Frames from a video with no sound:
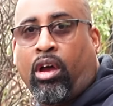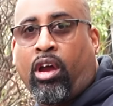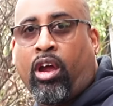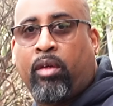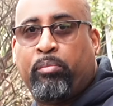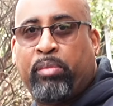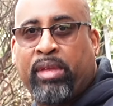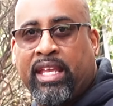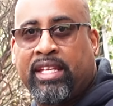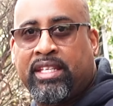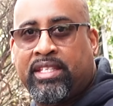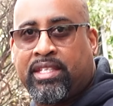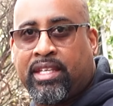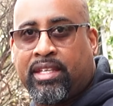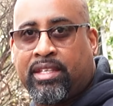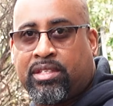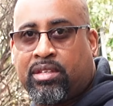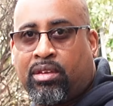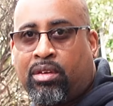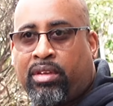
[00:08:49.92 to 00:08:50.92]
our
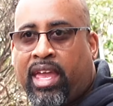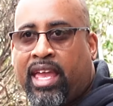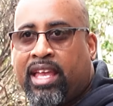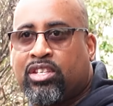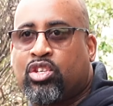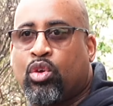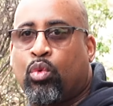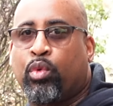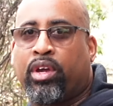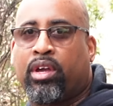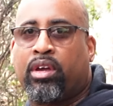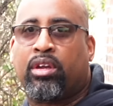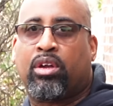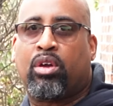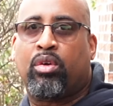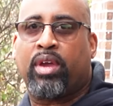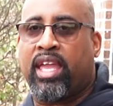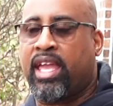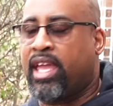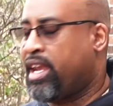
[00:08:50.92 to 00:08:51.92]
pieces, okay? So we're gonna
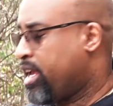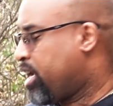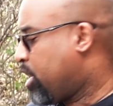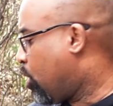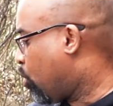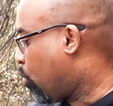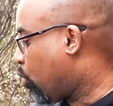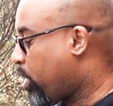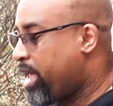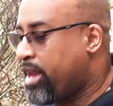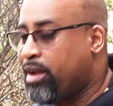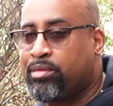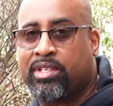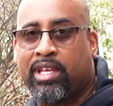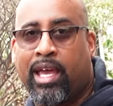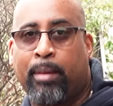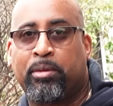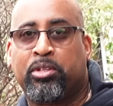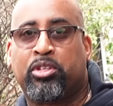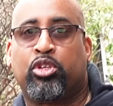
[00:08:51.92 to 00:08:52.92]
go ahead and go right on
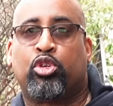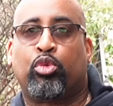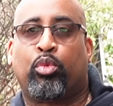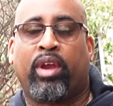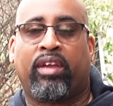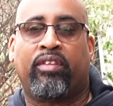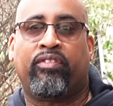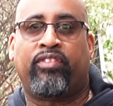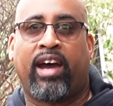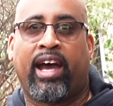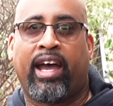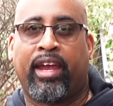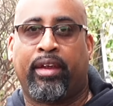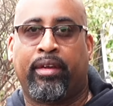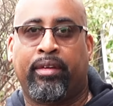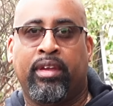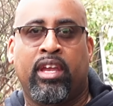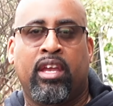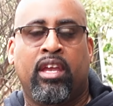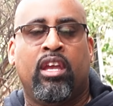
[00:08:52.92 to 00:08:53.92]
top of the direct fire
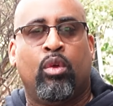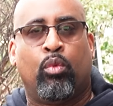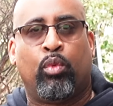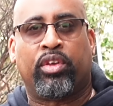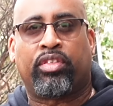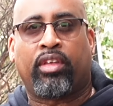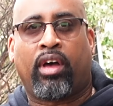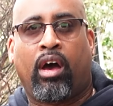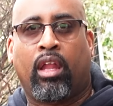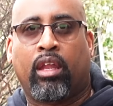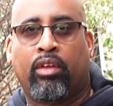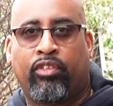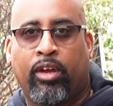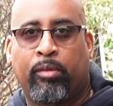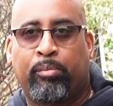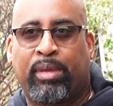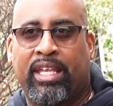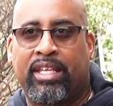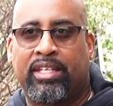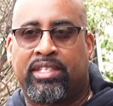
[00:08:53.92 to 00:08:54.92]
with all of our
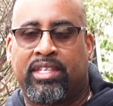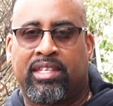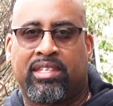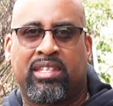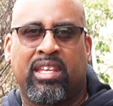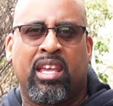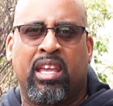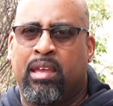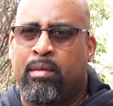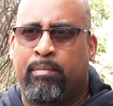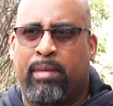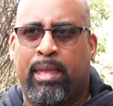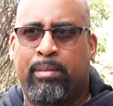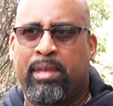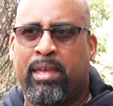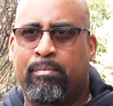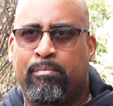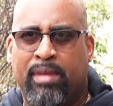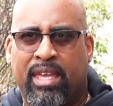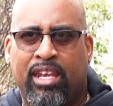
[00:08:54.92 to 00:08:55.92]
pieces, maybe
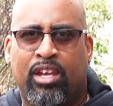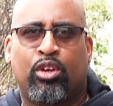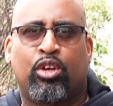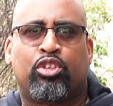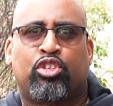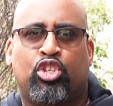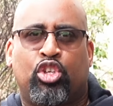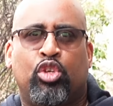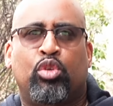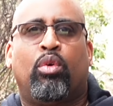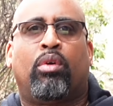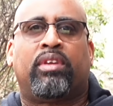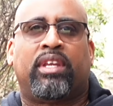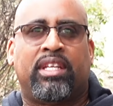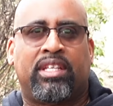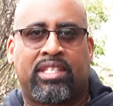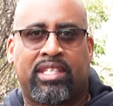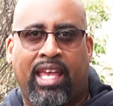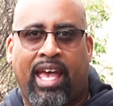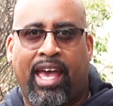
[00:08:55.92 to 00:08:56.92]
a minute or two on
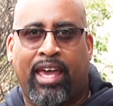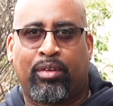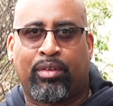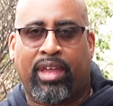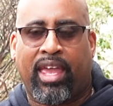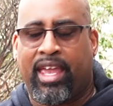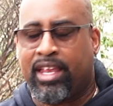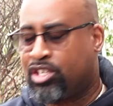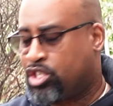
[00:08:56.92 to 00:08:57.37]
each side, okay?